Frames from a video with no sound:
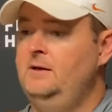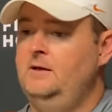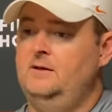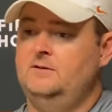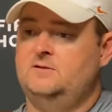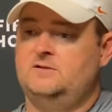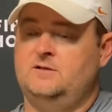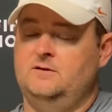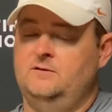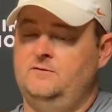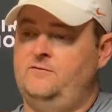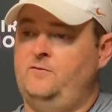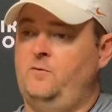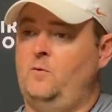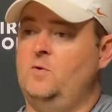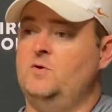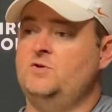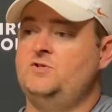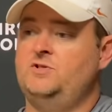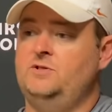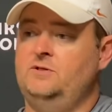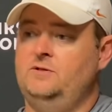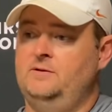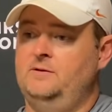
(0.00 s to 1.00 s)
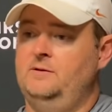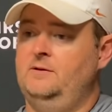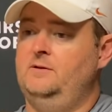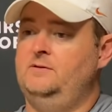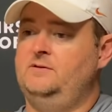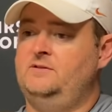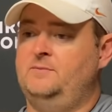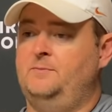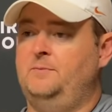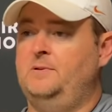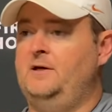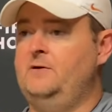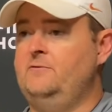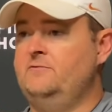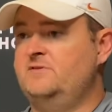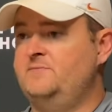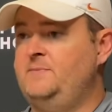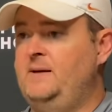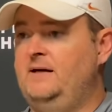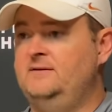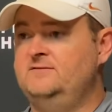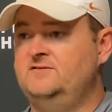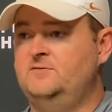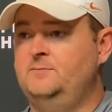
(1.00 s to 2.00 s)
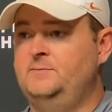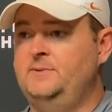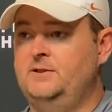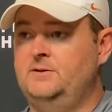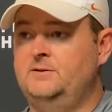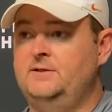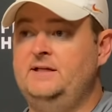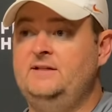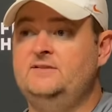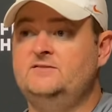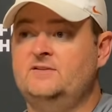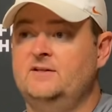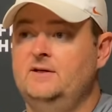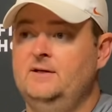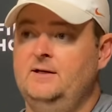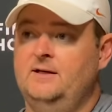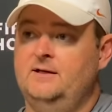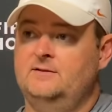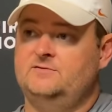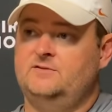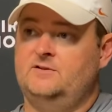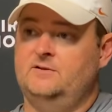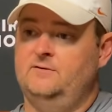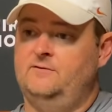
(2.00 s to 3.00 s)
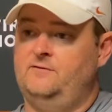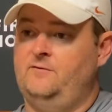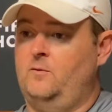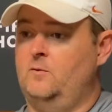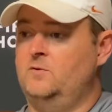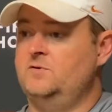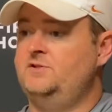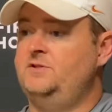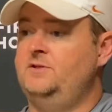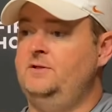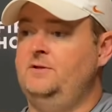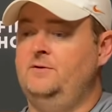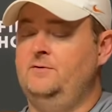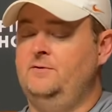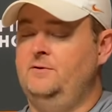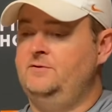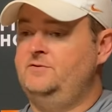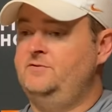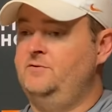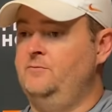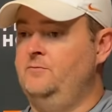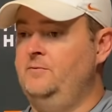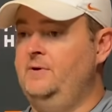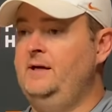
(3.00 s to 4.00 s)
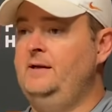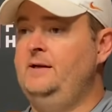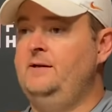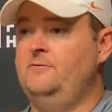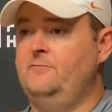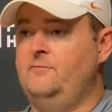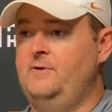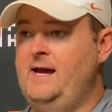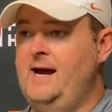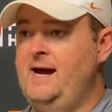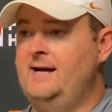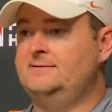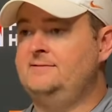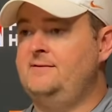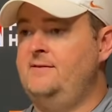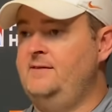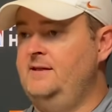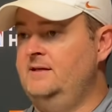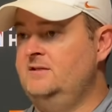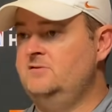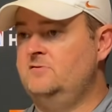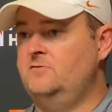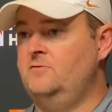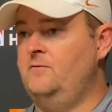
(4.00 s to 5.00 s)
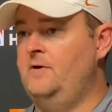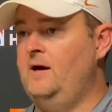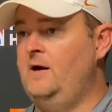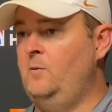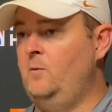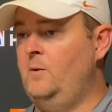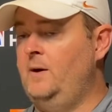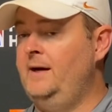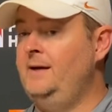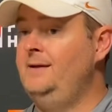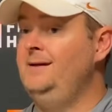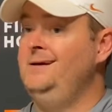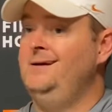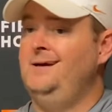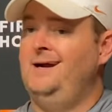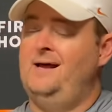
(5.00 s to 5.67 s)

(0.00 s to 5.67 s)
It's going to force you to play responsibilities. It's going to force you to read and react to things the right way.